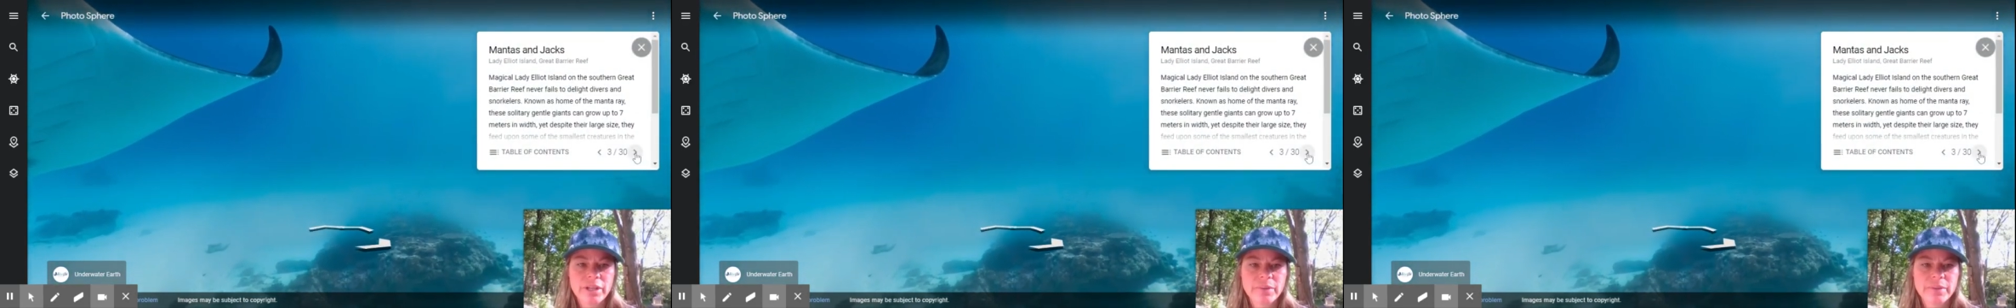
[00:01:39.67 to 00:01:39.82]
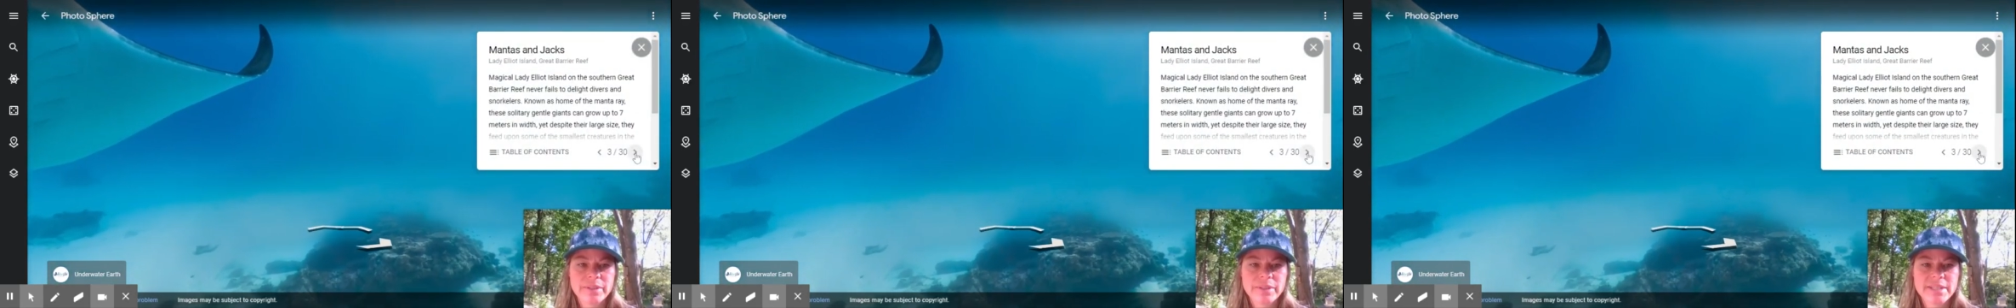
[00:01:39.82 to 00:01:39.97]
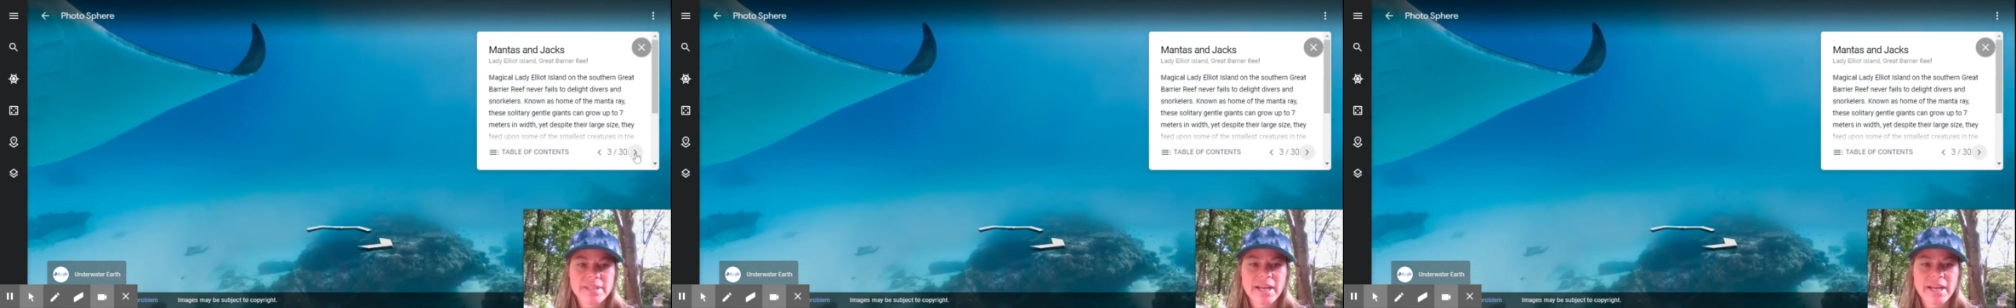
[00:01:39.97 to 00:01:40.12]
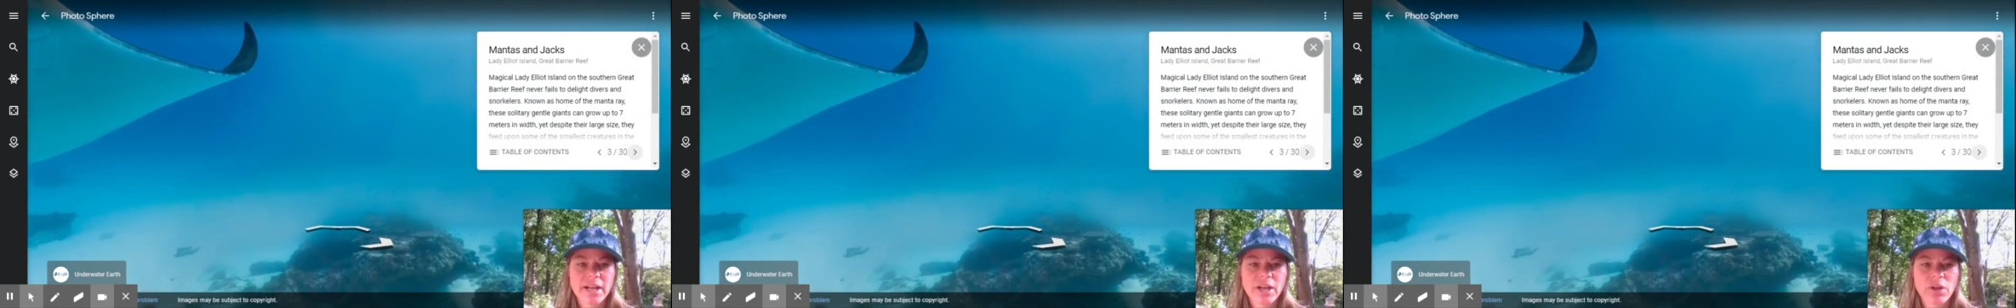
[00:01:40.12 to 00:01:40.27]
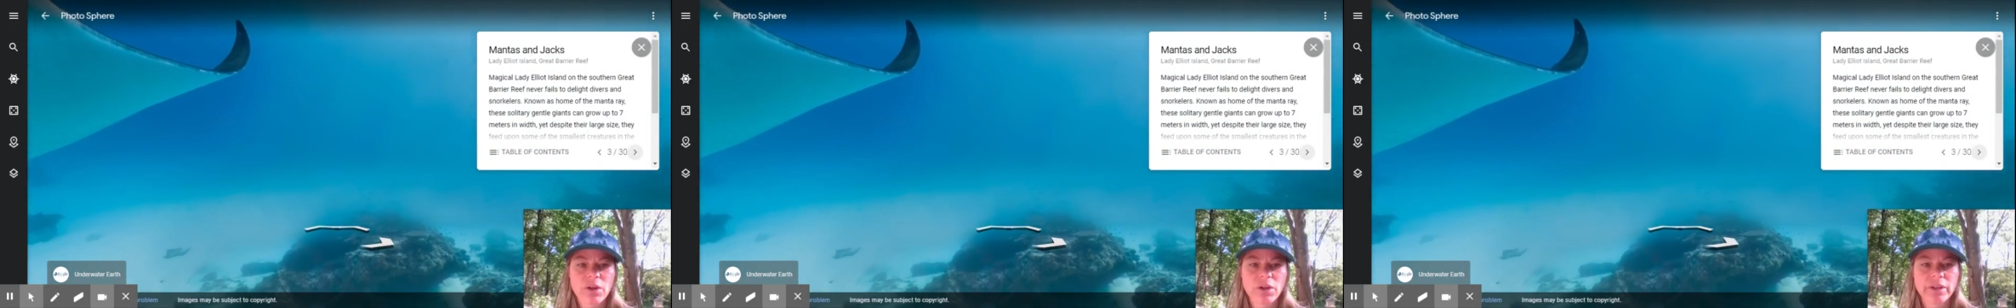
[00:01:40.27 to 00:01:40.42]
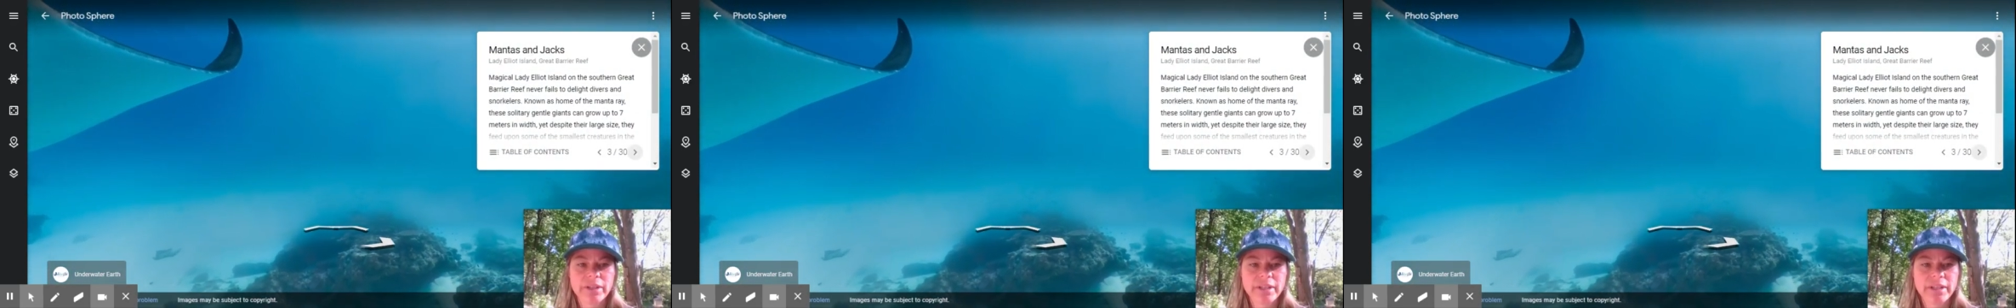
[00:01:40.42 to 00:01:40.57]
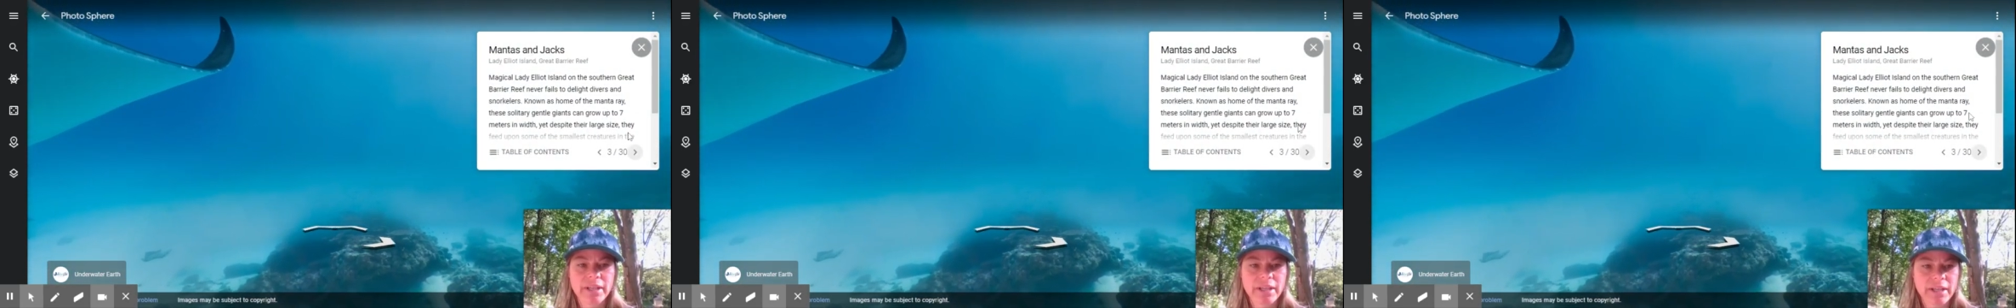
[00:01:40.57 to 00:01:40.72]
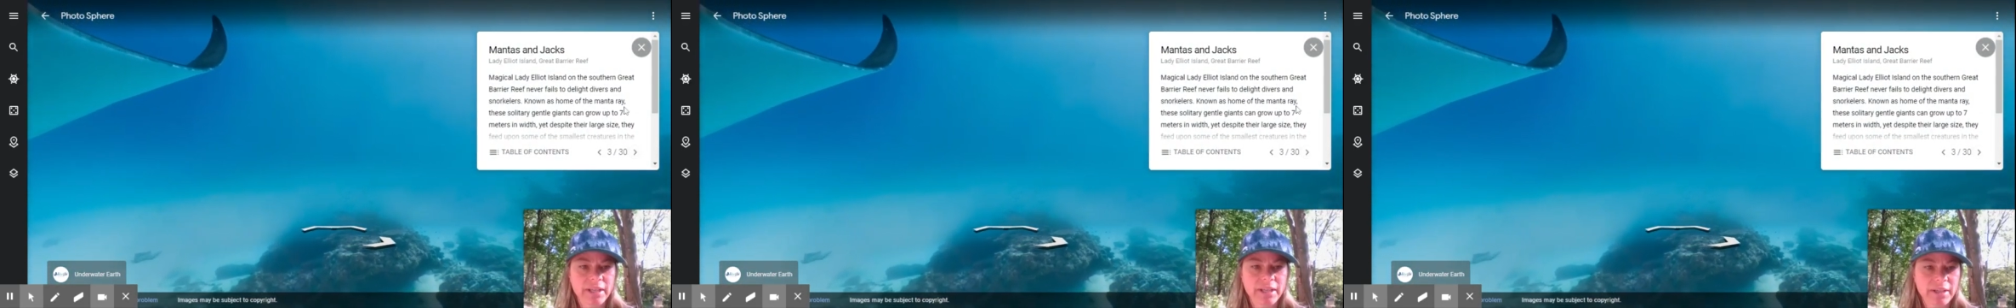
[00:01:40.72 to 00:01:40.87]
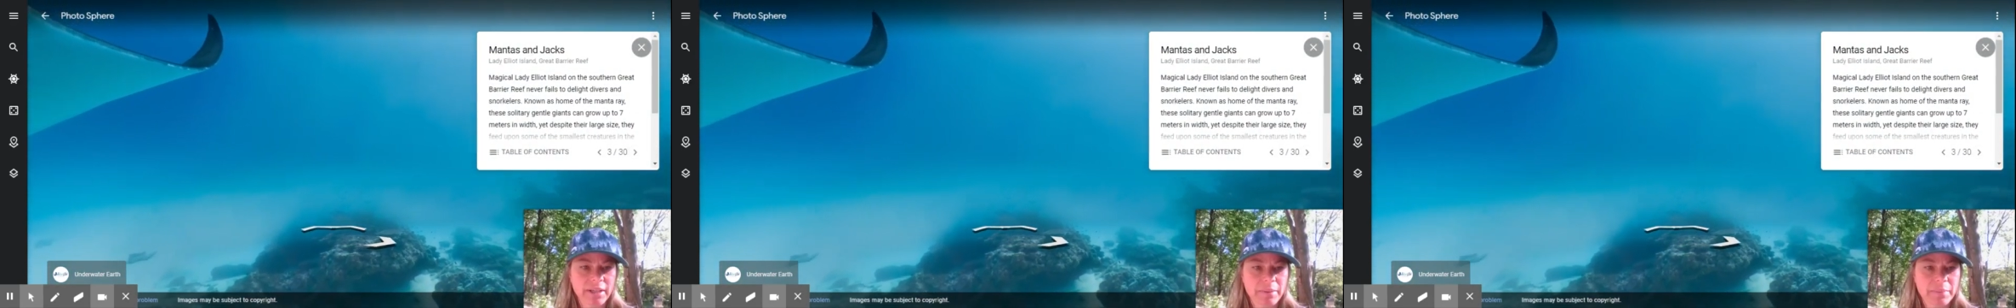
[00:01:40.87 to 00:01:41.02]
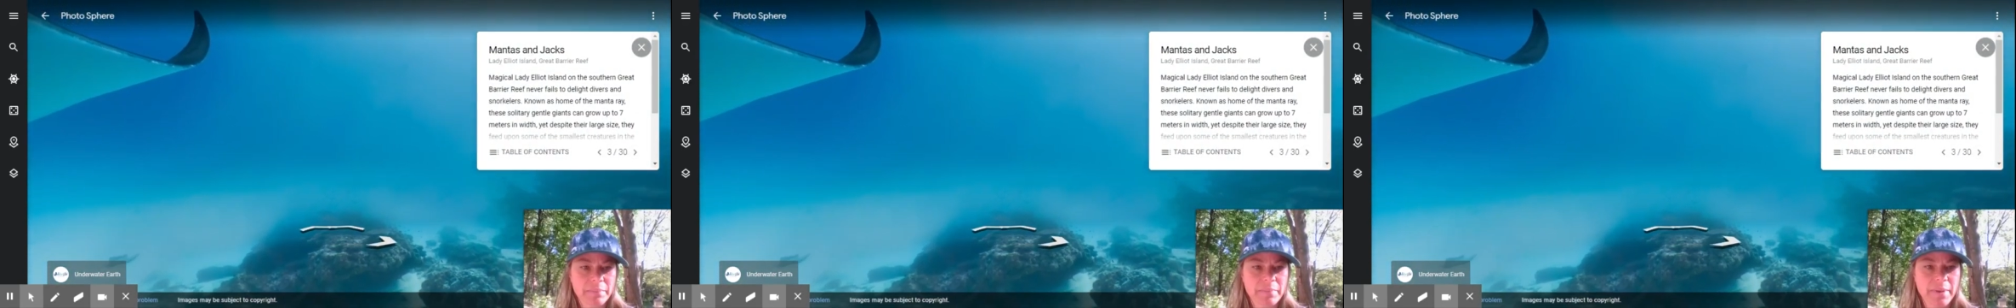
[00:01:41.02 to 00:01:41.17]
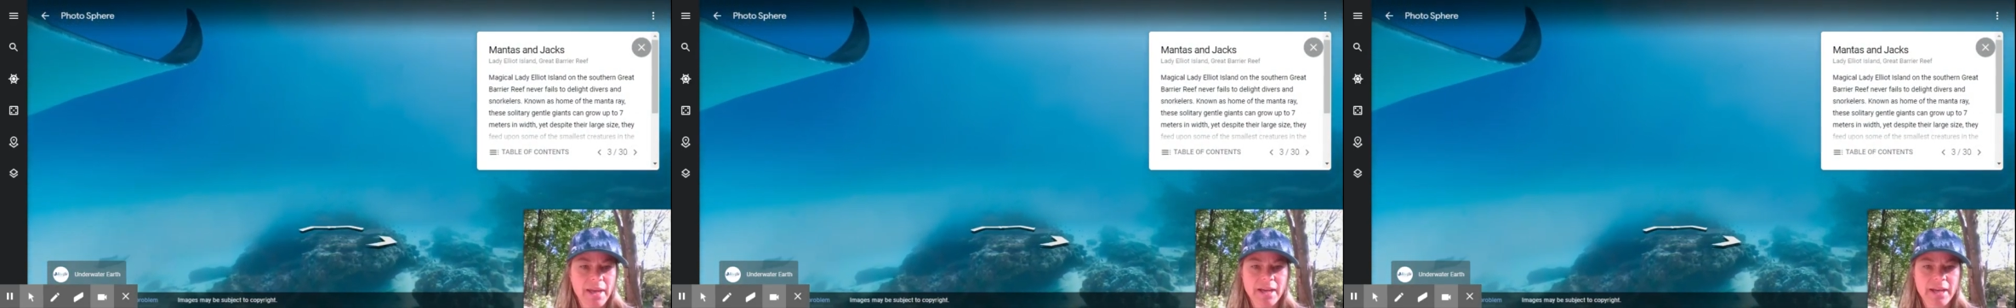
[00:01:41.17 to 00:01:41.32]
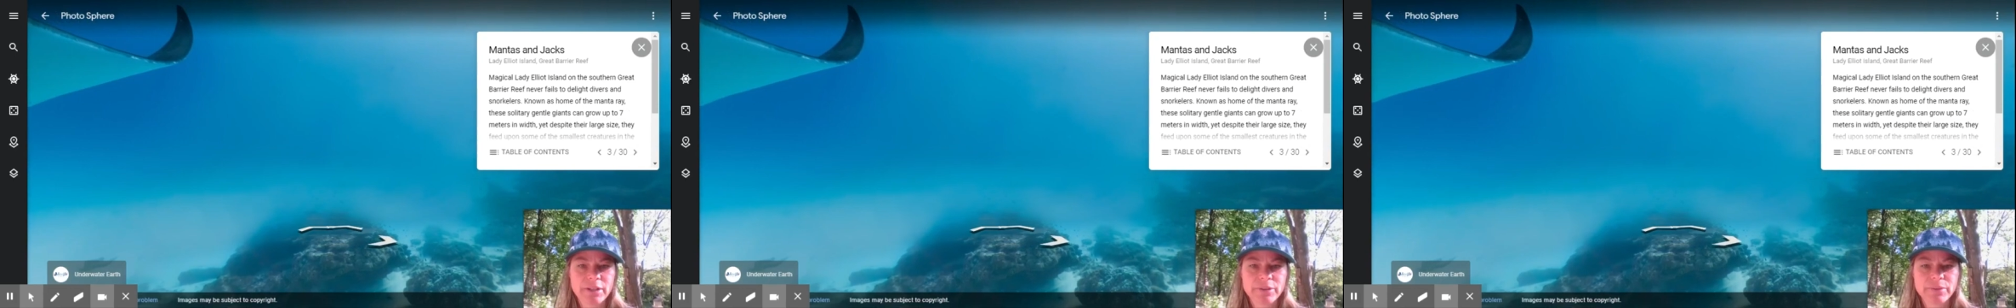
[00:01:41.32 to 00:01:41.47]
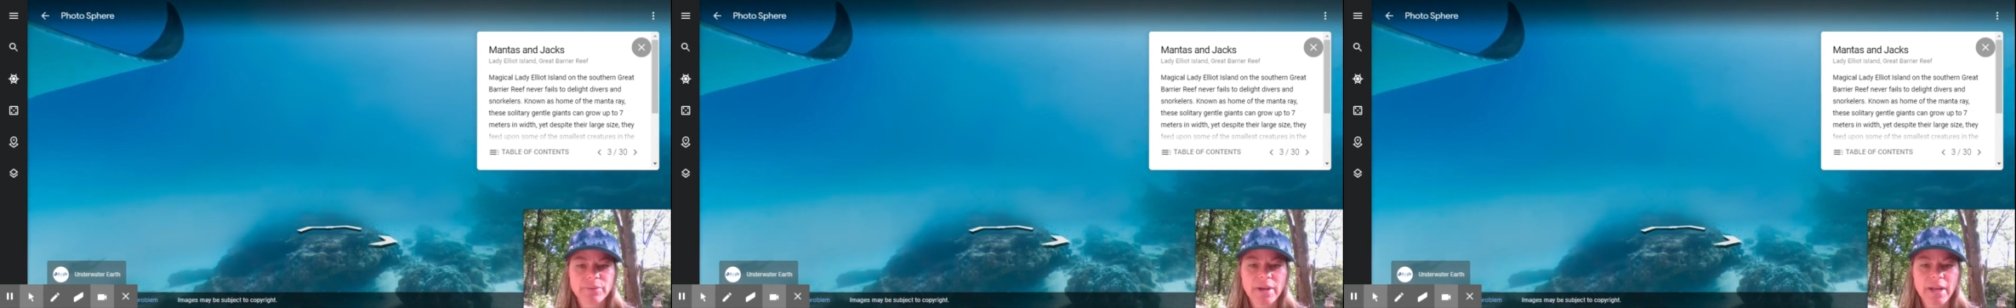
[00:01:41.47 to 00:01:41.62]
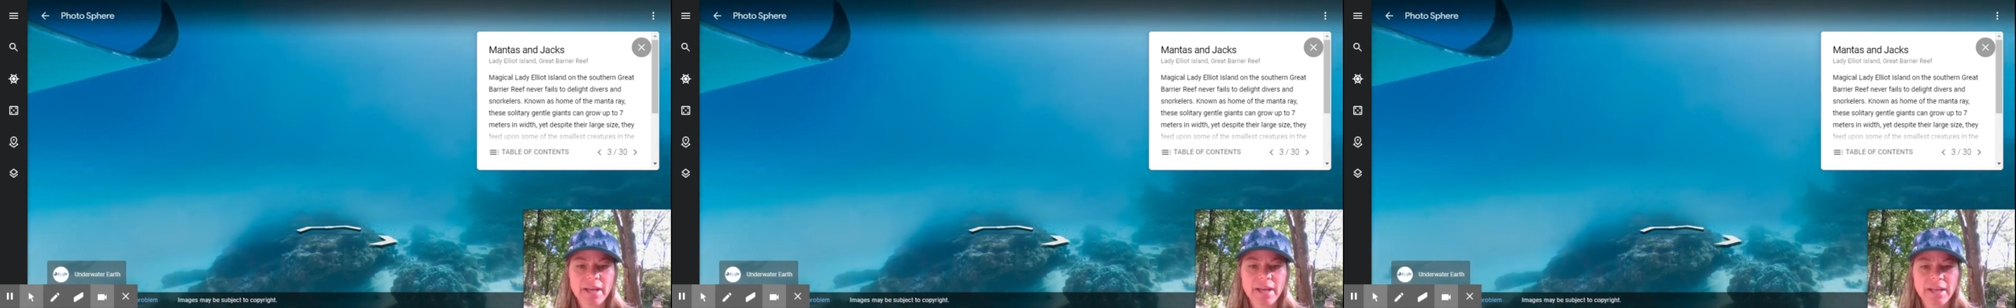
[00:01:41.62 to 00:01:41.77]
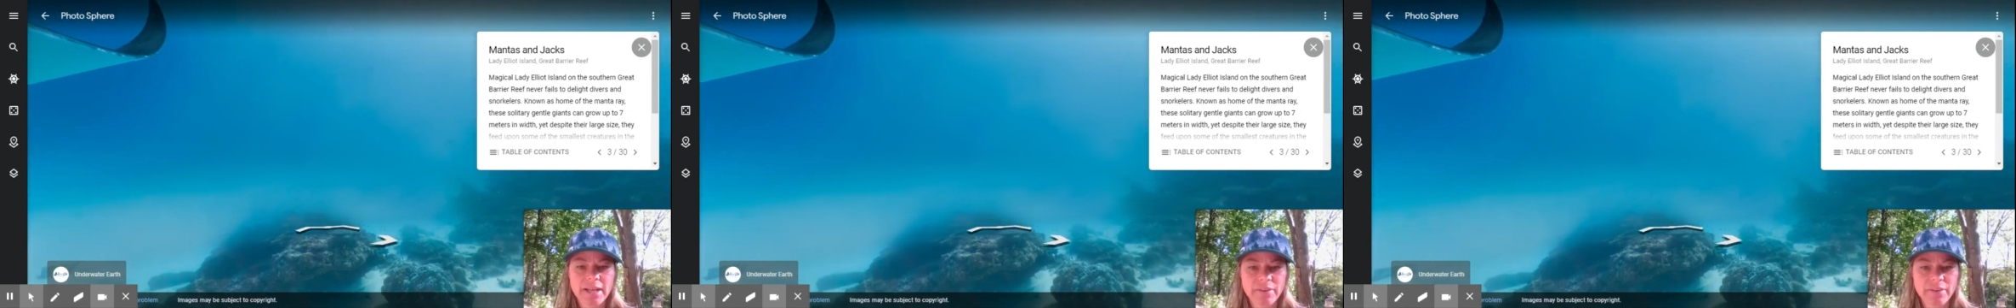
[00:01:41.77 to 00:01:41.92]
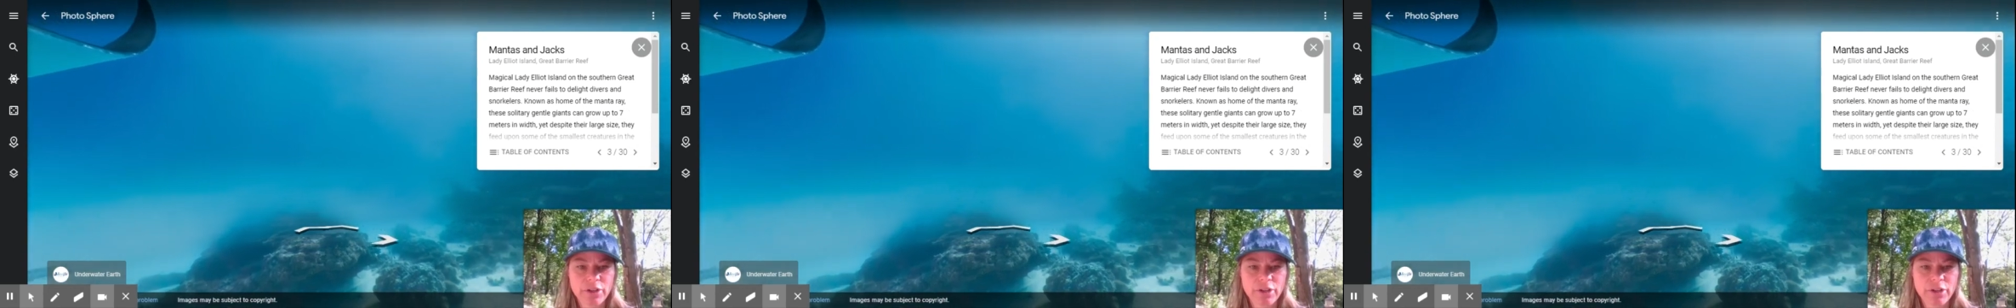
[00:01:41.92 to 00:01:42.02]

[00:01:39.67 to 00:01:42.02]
what's that called again? A manta ray.